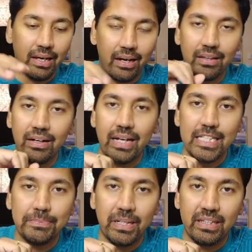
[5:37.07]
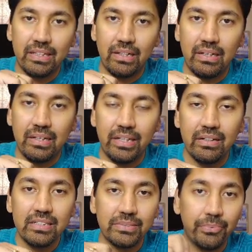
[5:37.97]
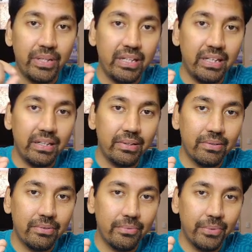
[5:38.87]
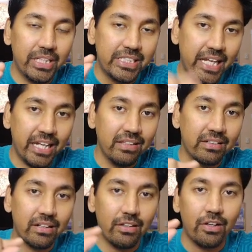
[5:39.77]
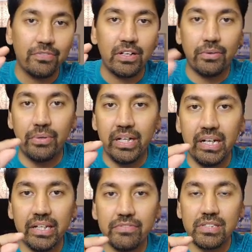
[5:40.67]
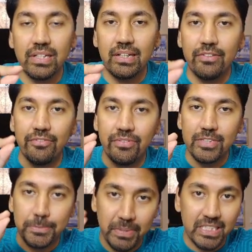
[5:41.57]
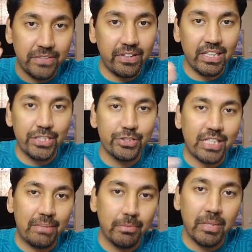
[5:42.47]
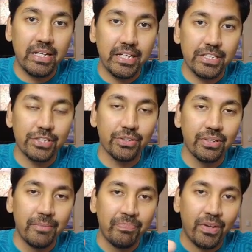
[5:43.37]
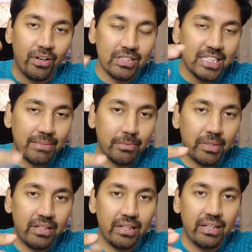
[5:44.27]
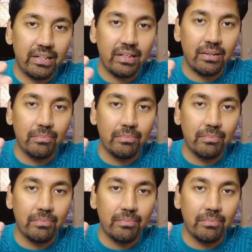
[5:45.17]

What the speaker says: Another aspect here is we tailored a lot of our creatives specifically to Cyber Monday. So on Cyber Monday,